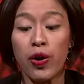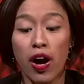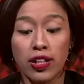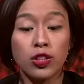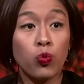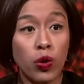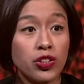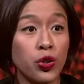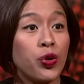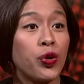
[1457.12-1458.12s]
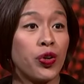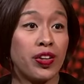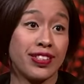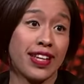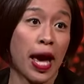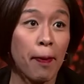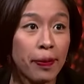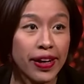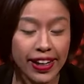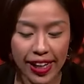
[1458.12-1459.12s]
we asked what on earth is
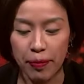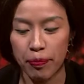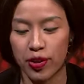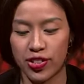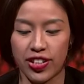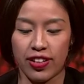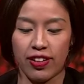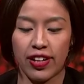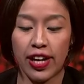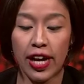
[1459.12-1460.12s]
happening in Brazil.